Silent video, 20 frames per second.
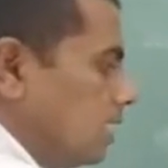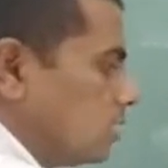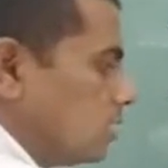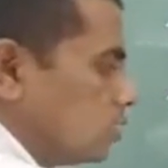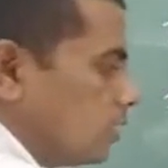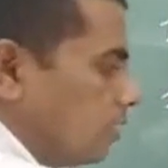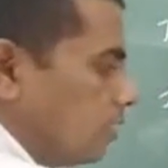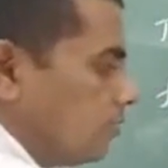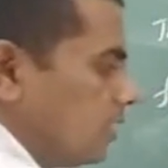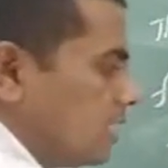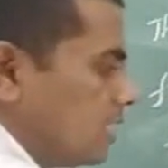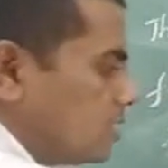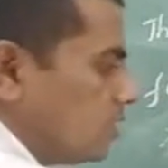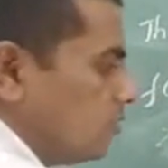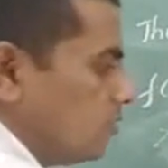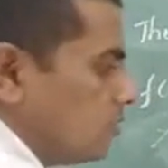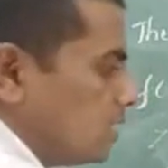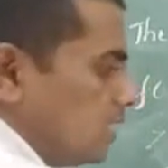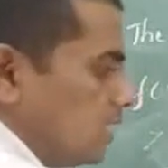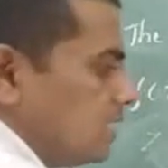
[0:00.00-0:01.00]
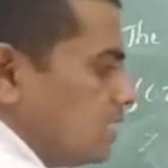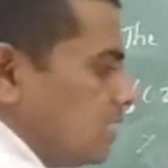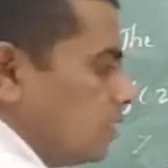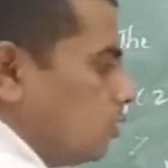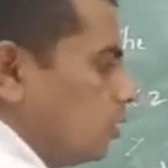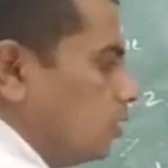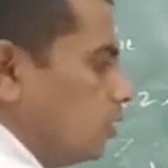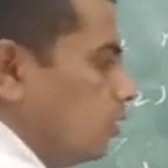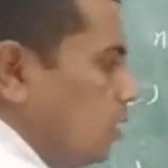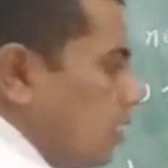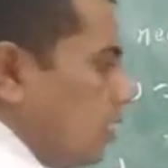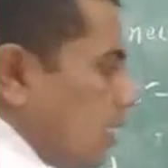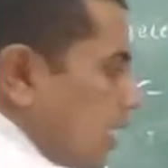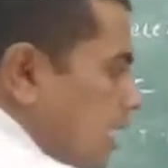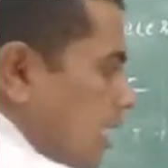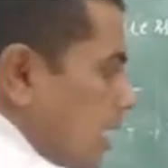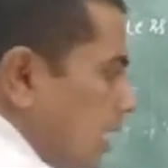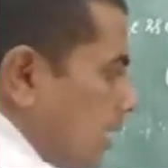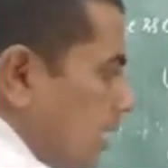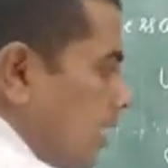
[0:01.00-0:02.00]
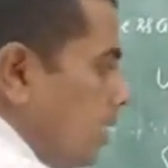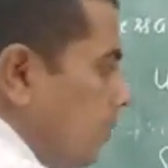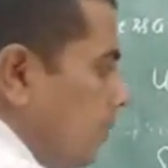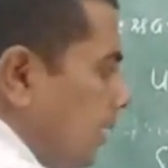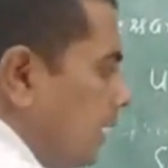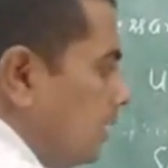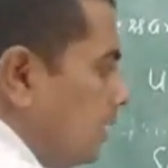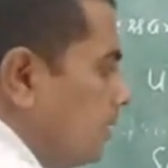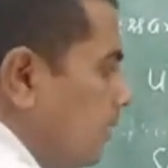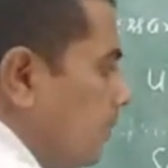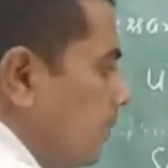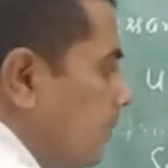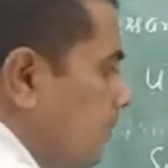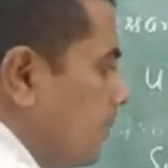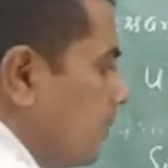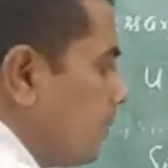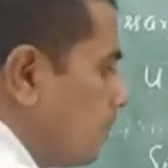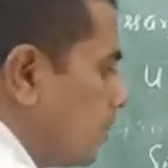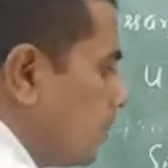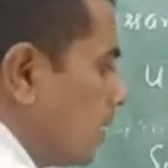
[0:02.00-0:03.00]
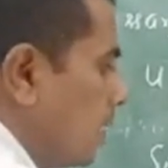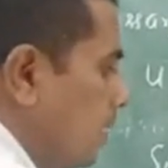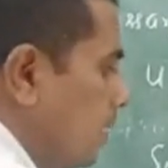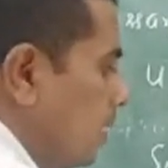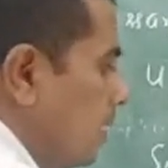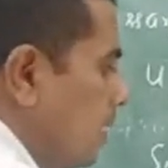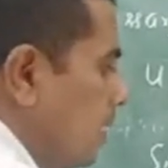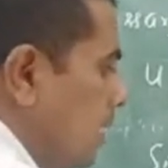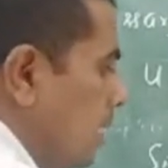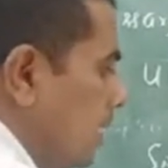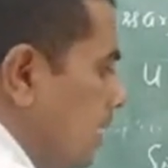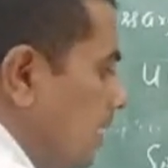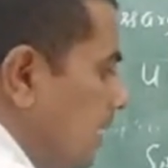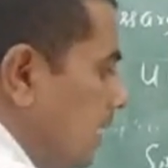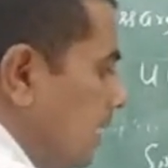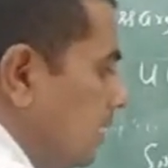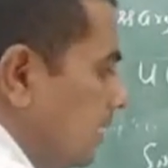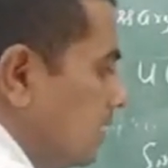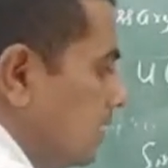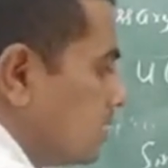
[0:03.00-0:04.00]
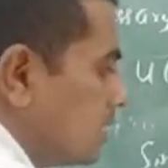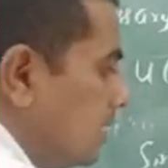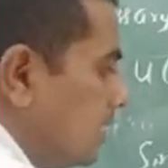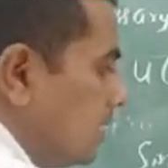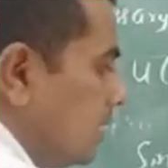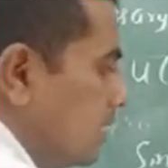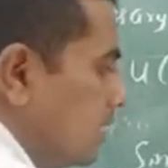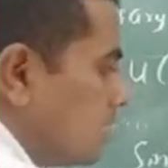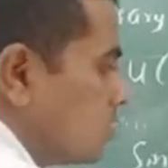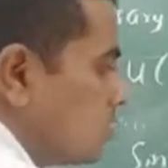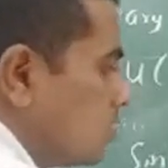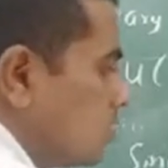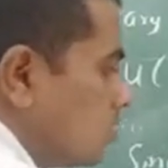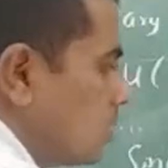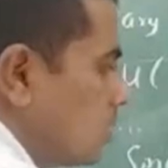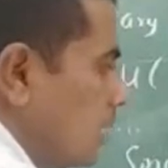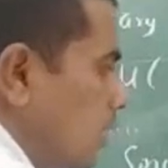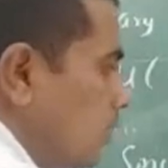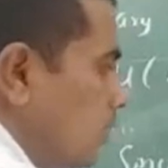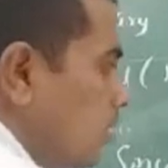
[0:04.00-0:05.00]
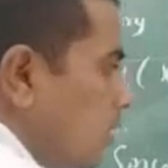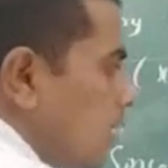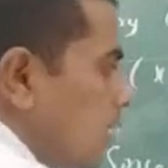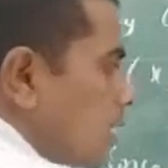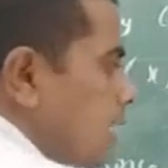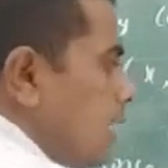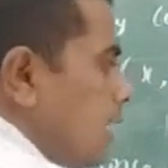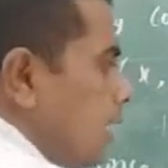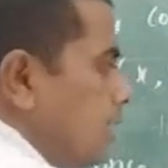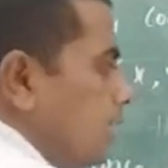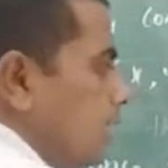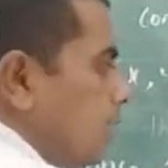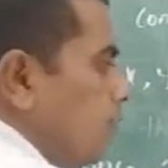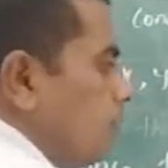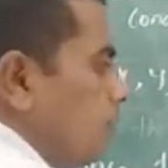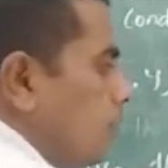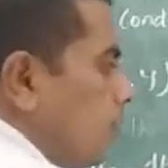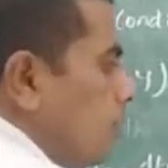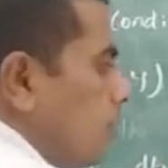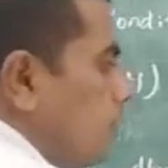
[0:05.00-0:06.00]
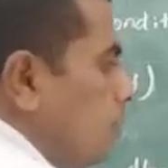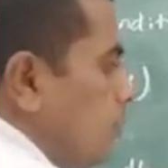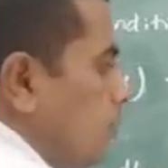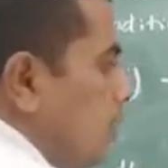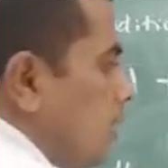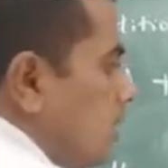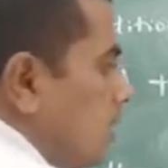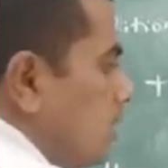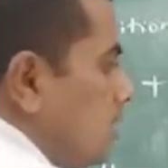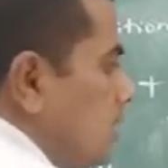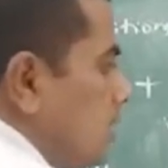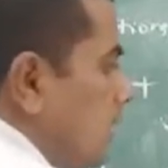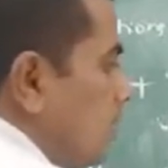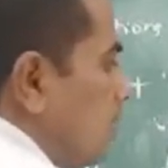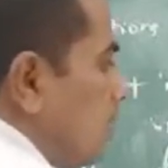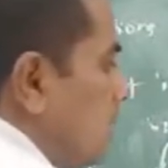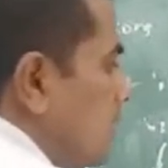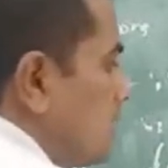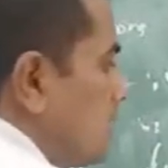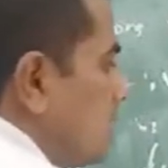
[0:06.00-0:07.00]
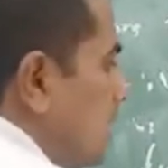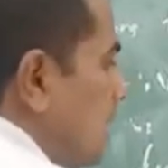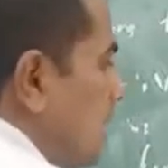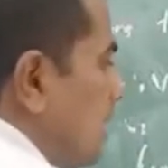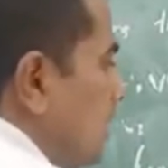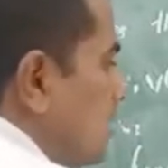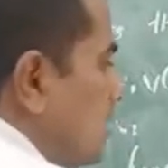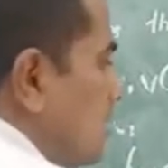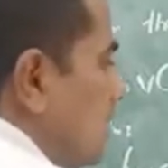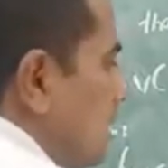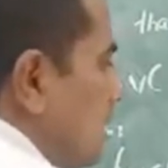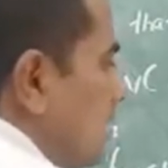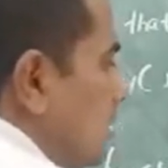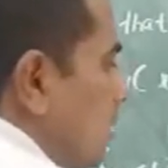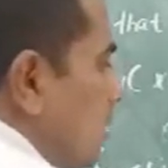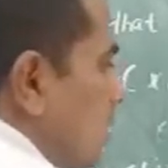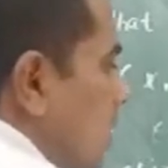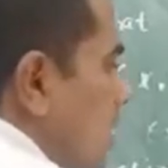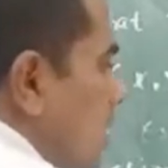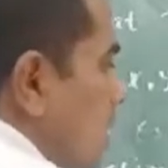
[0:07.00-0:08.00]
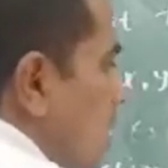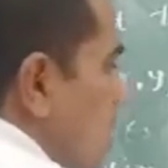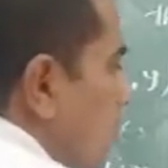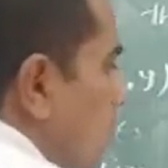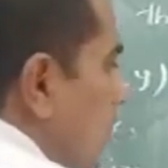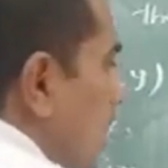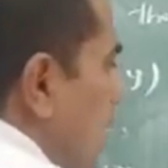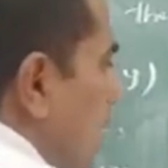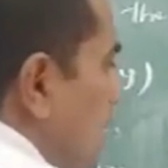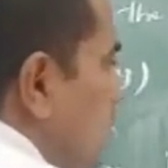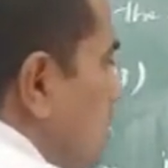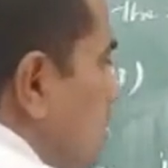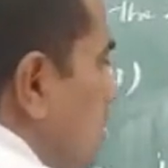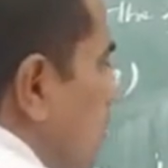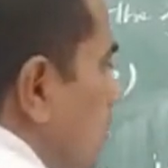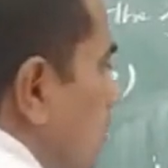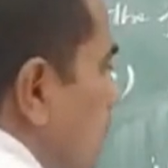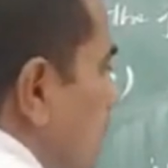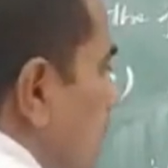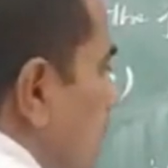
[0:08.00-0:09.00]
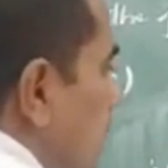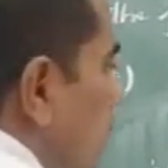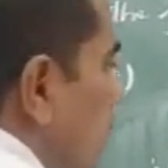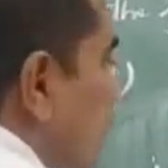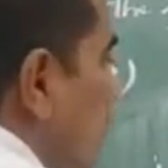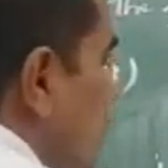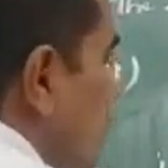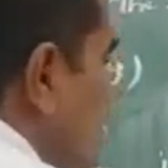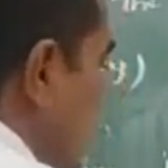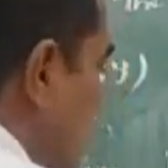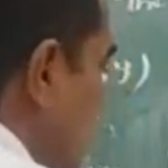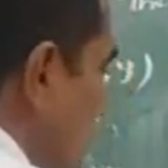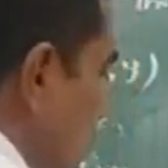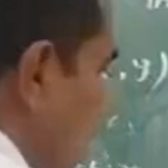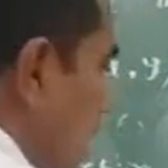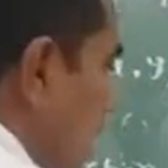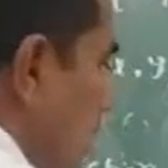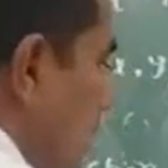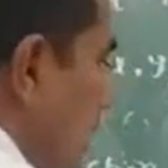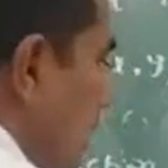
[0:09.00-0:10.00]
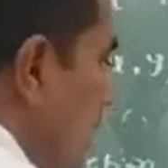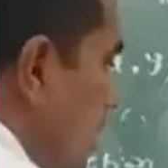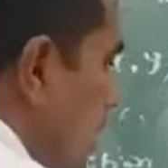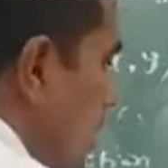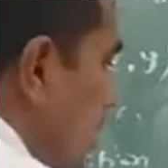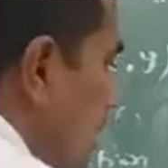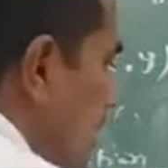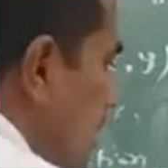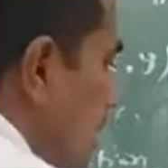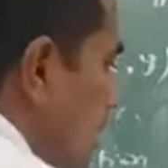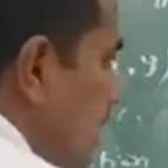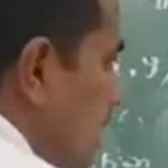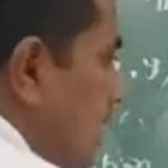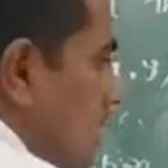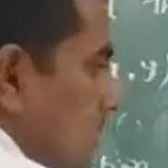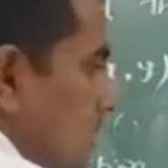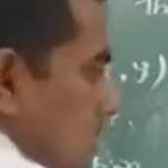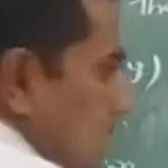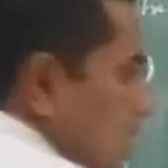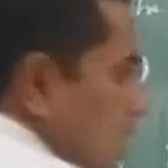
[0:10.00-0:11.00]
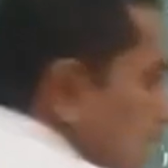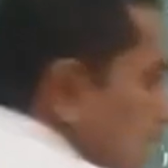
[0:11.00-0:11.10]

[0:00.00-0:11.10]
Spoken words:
So f dash of z is equal to limit delta z tends to 0, f of z plus delta z minus f of z divided by delta z